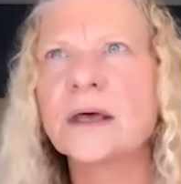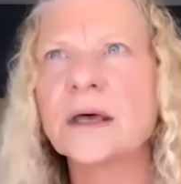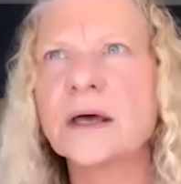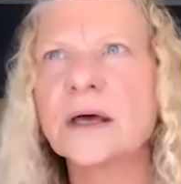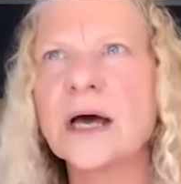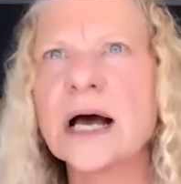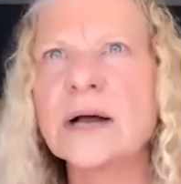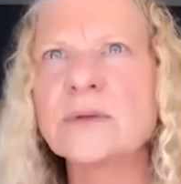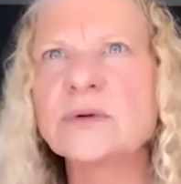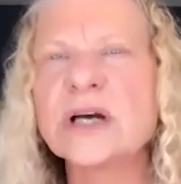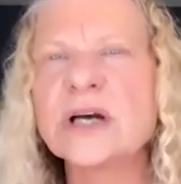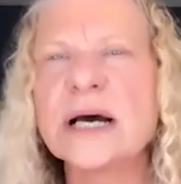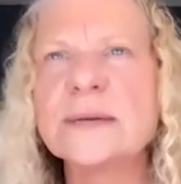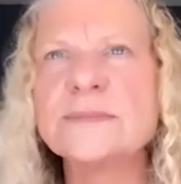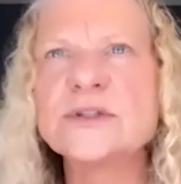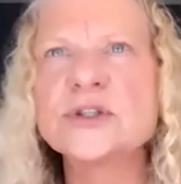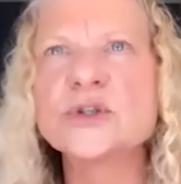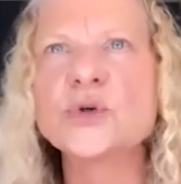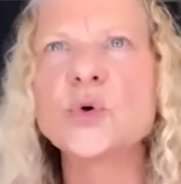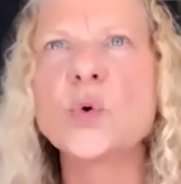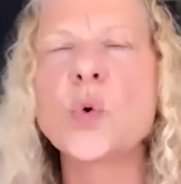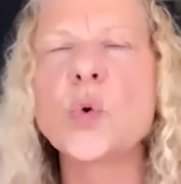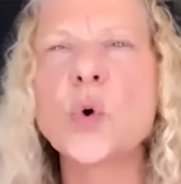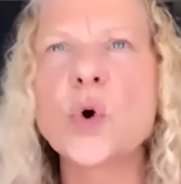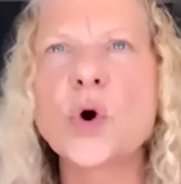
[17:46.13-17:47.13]
outcome
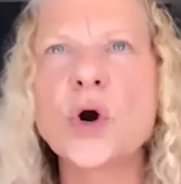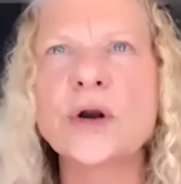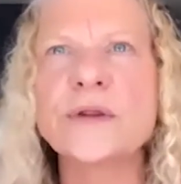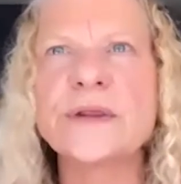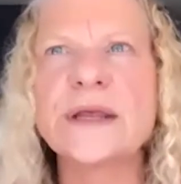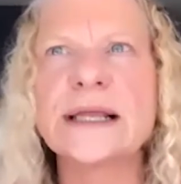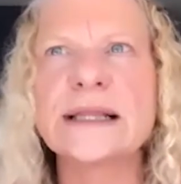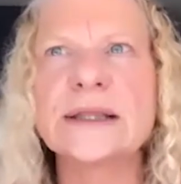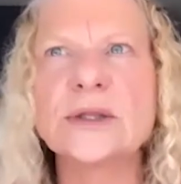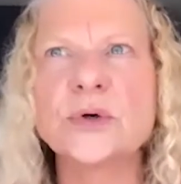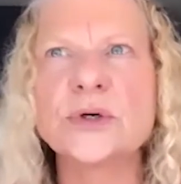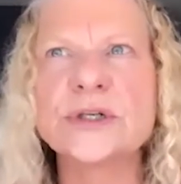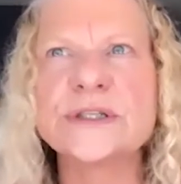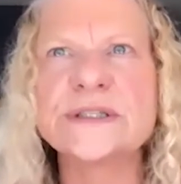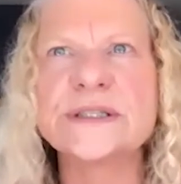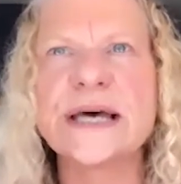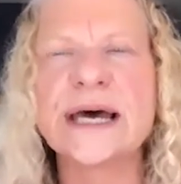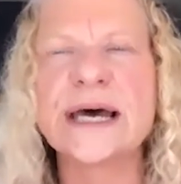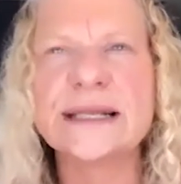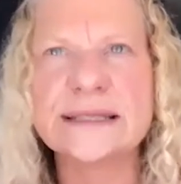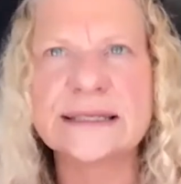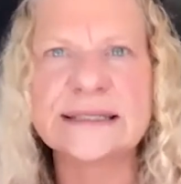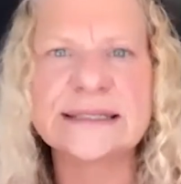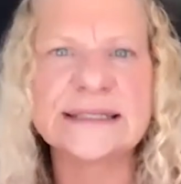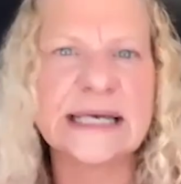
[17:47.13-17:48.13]
score that looks
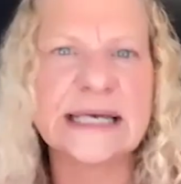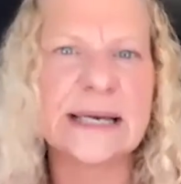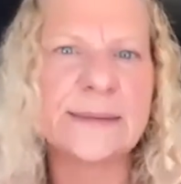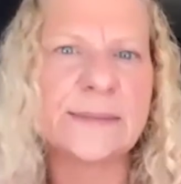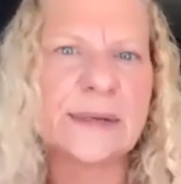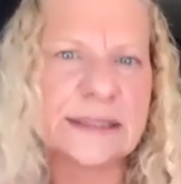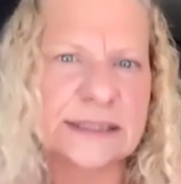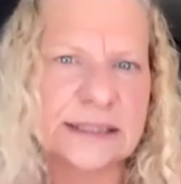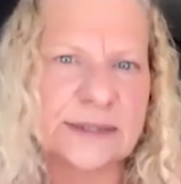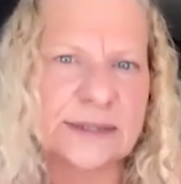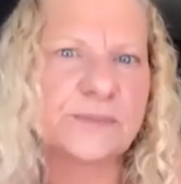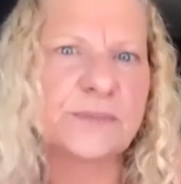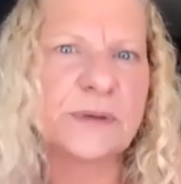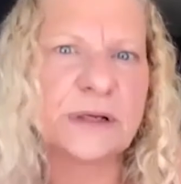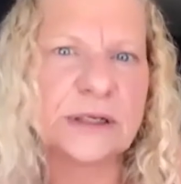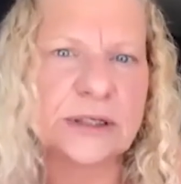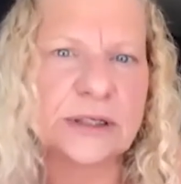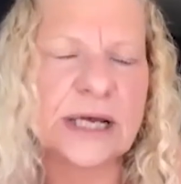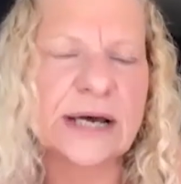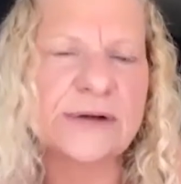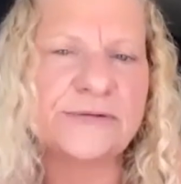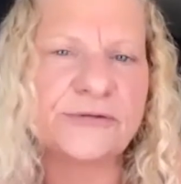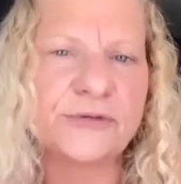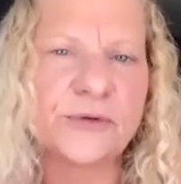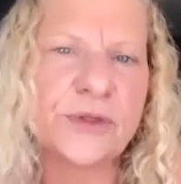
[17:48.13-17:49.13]
at the same as has been
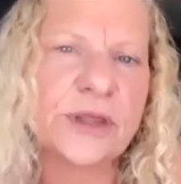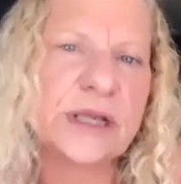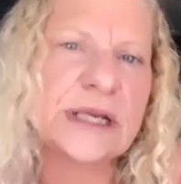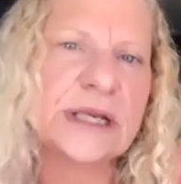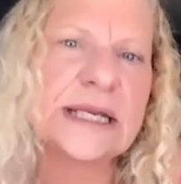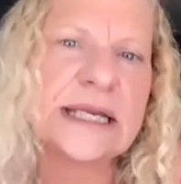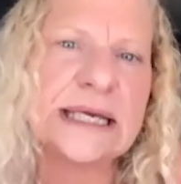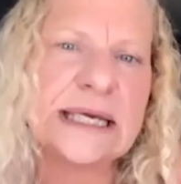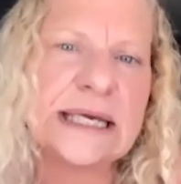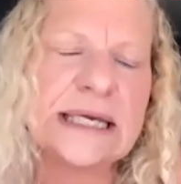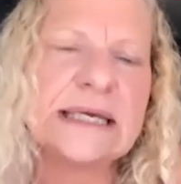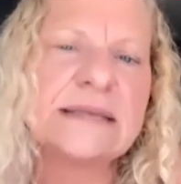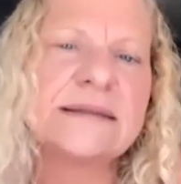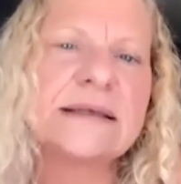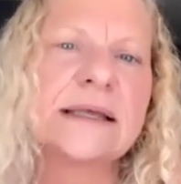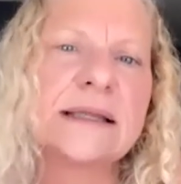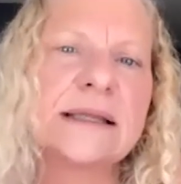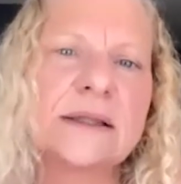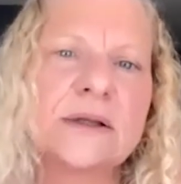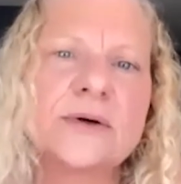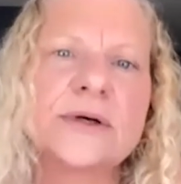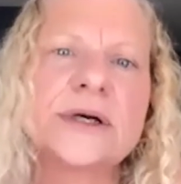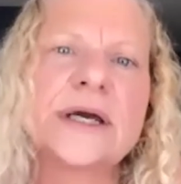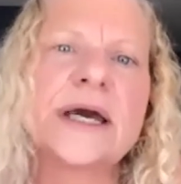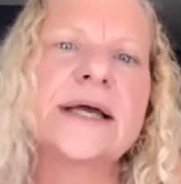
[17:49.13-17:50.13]
done for the knee, that
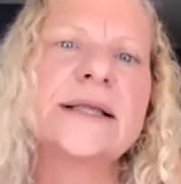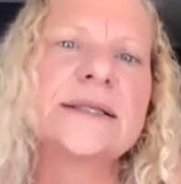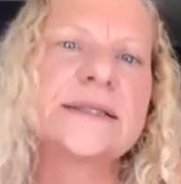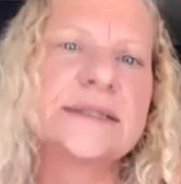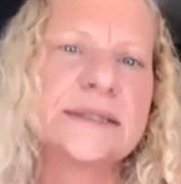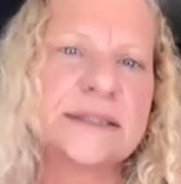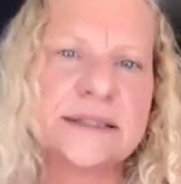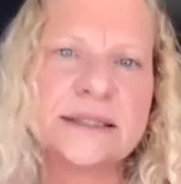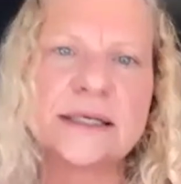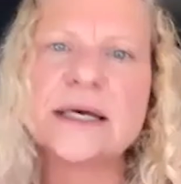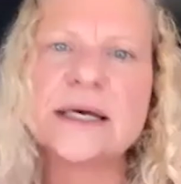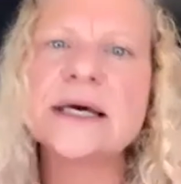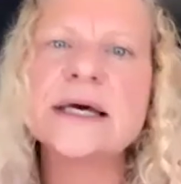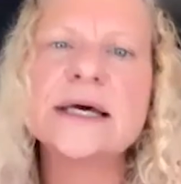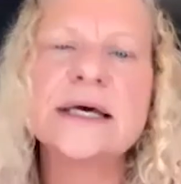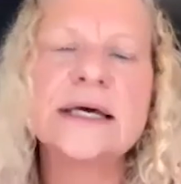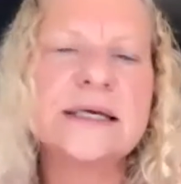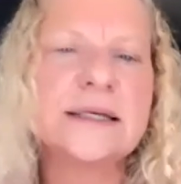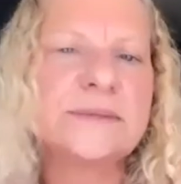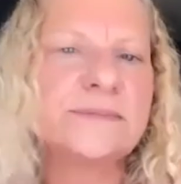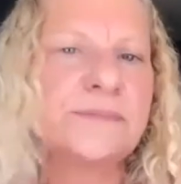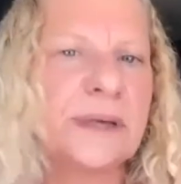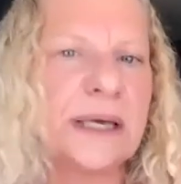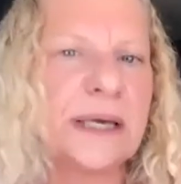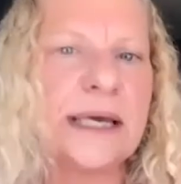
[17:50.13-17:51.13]
look at
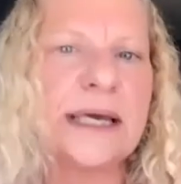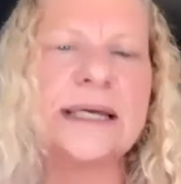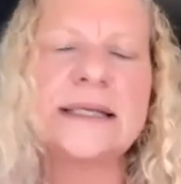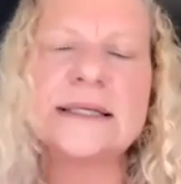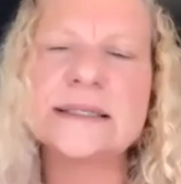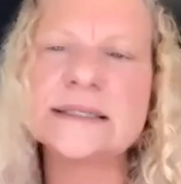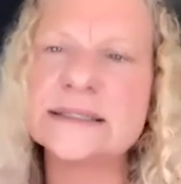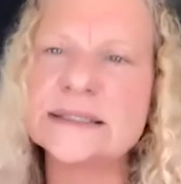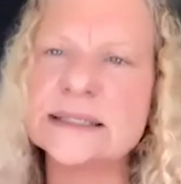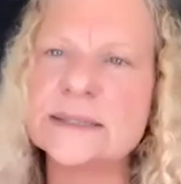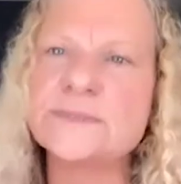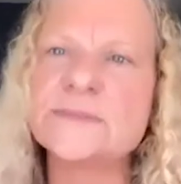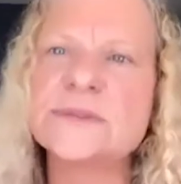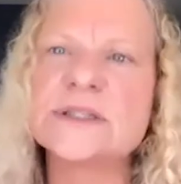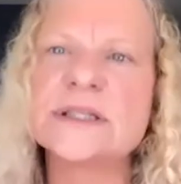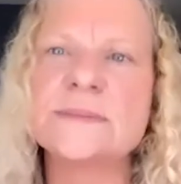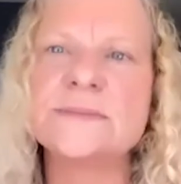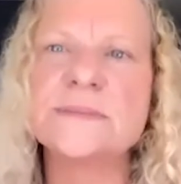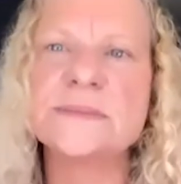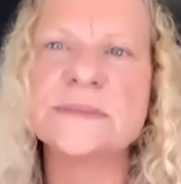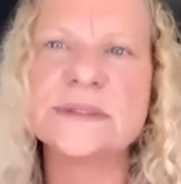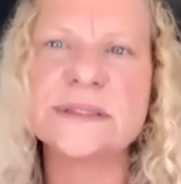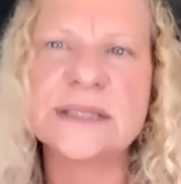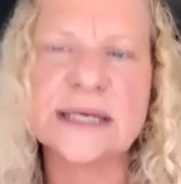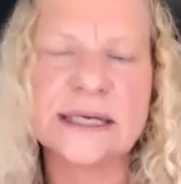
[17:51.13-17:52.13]
pain,
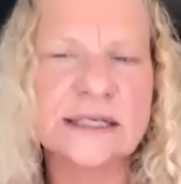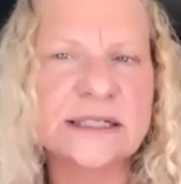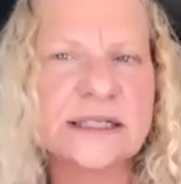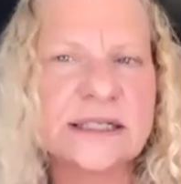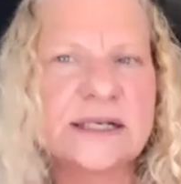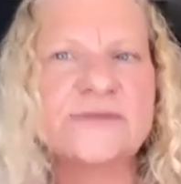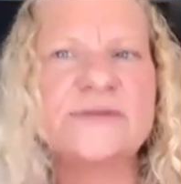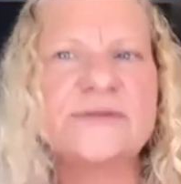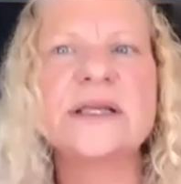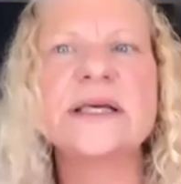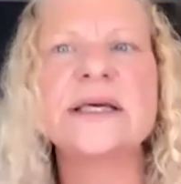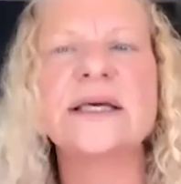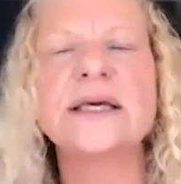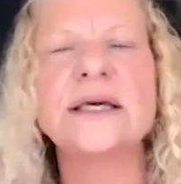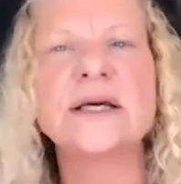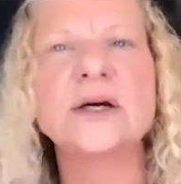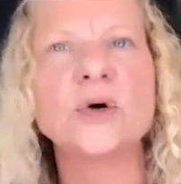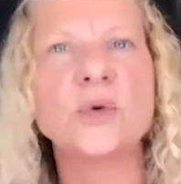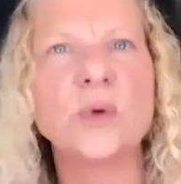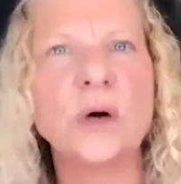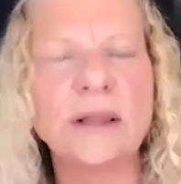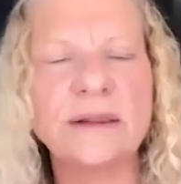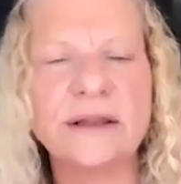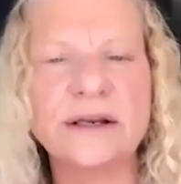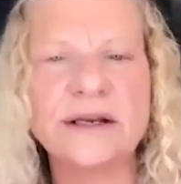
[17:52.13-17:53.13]
symptoms, activity,
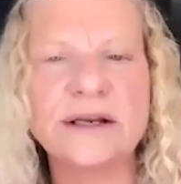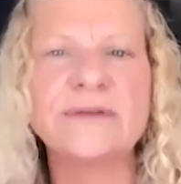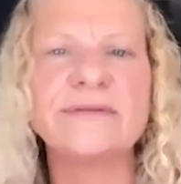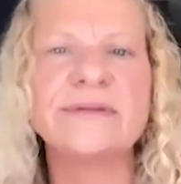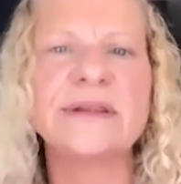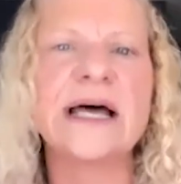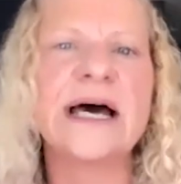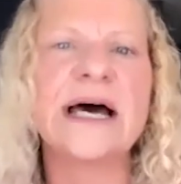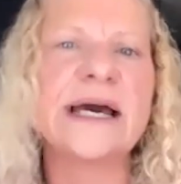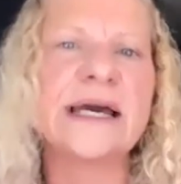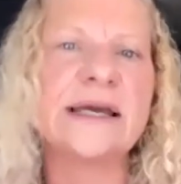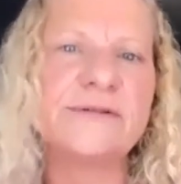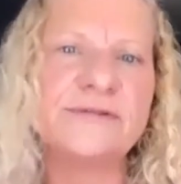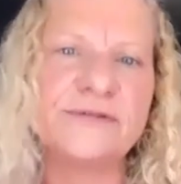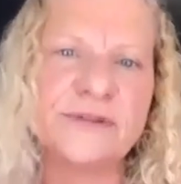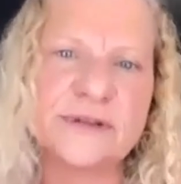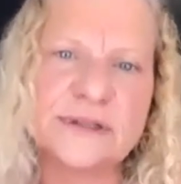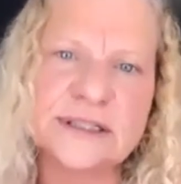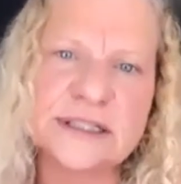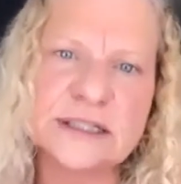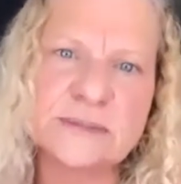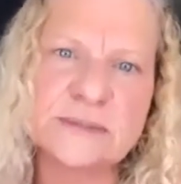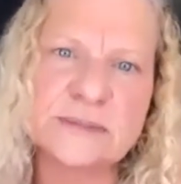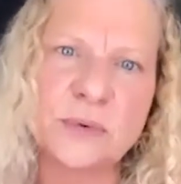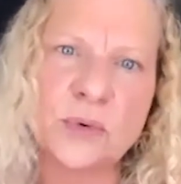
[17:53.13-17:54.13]
quality of life, and
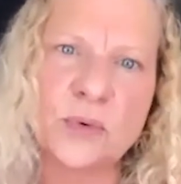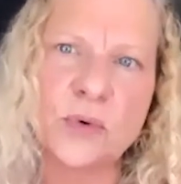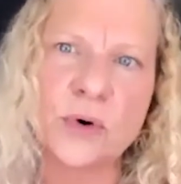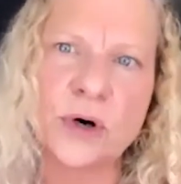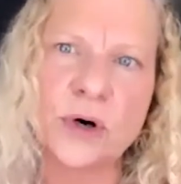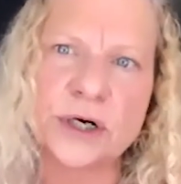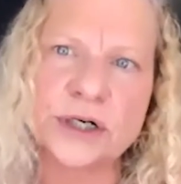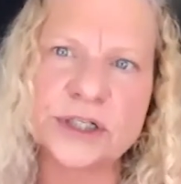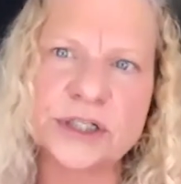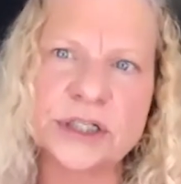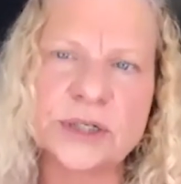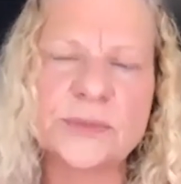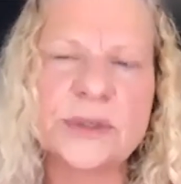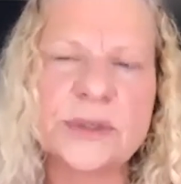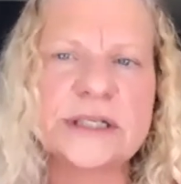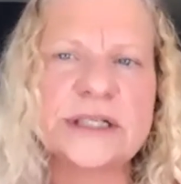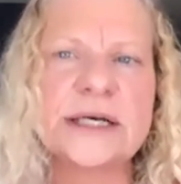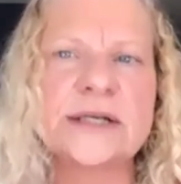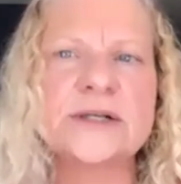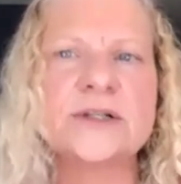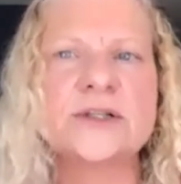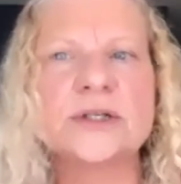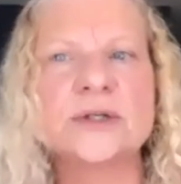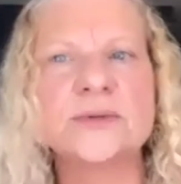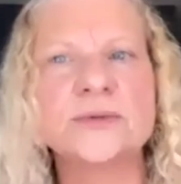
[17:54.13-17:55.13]
sports. And we
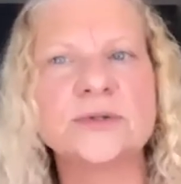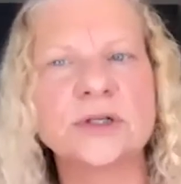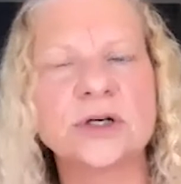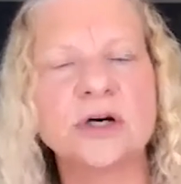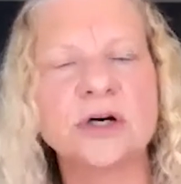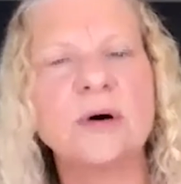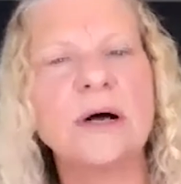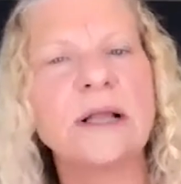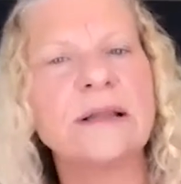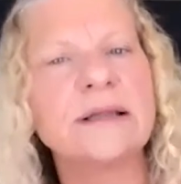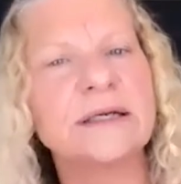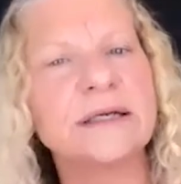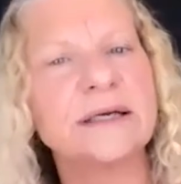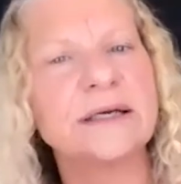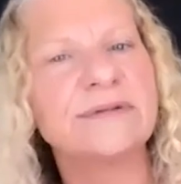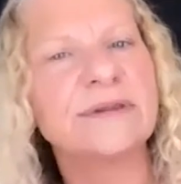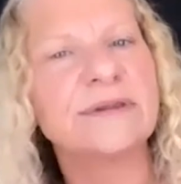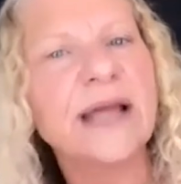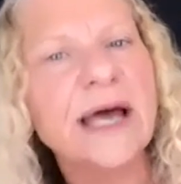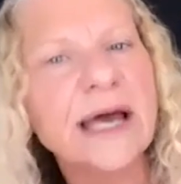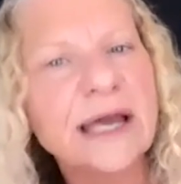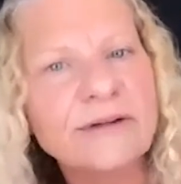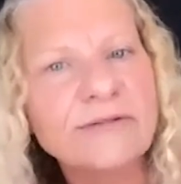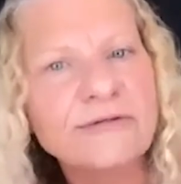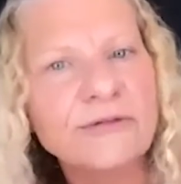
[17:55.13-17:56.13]
tend to use the quality of
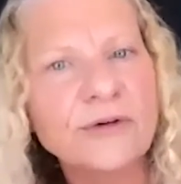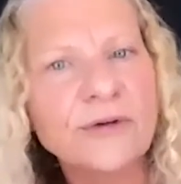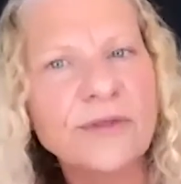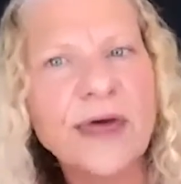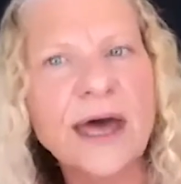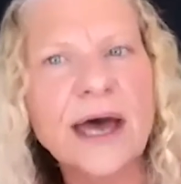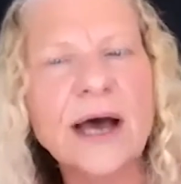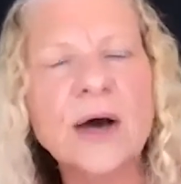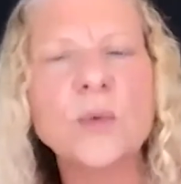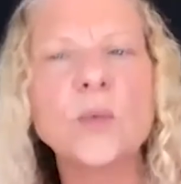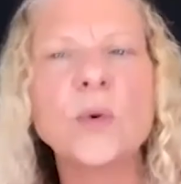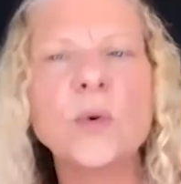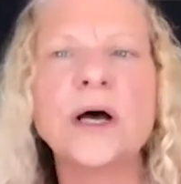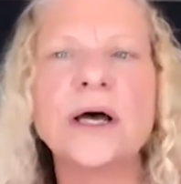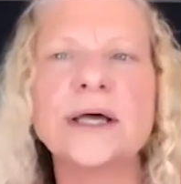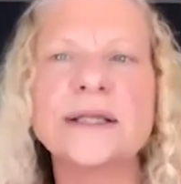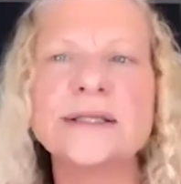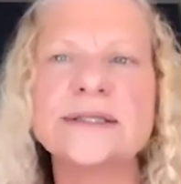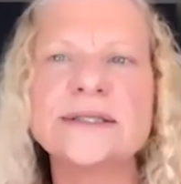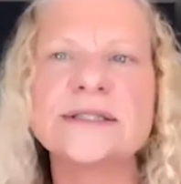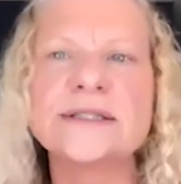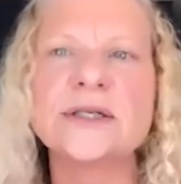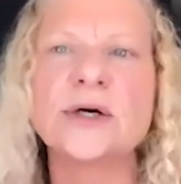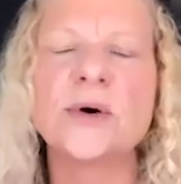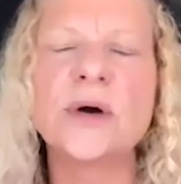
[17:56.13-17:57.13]
life for that one.
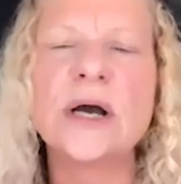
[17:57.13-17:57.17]
So